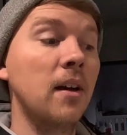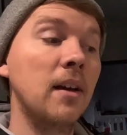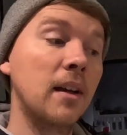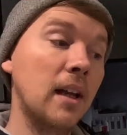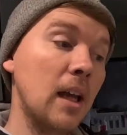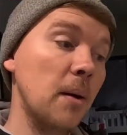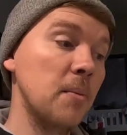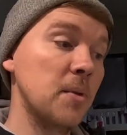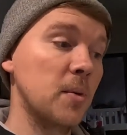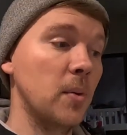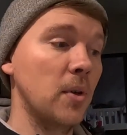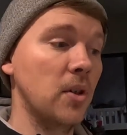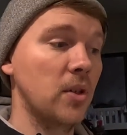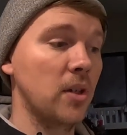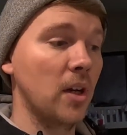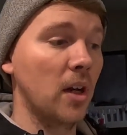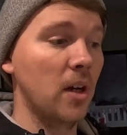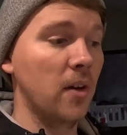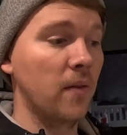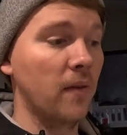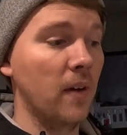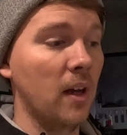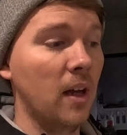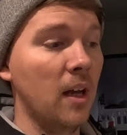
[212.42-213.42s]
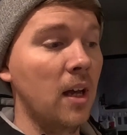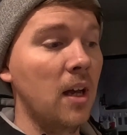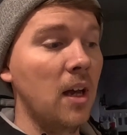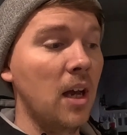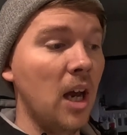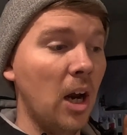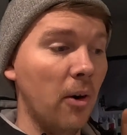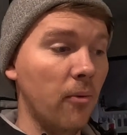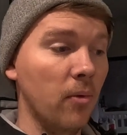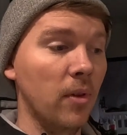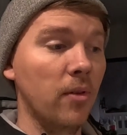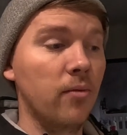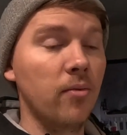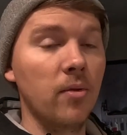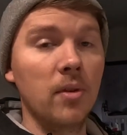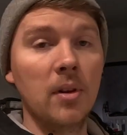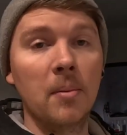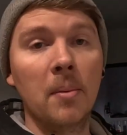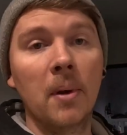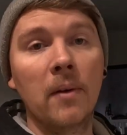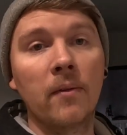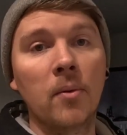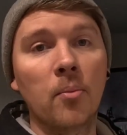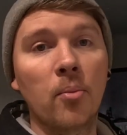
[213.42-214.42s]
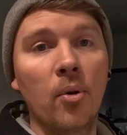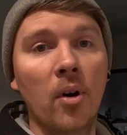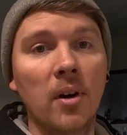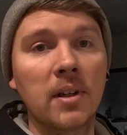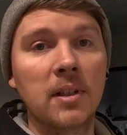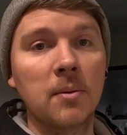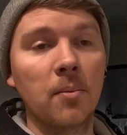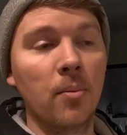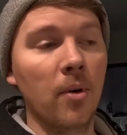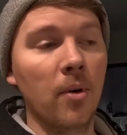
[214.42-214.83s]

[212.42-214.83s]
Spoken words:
get them switched over, and run through the bit of an unboxing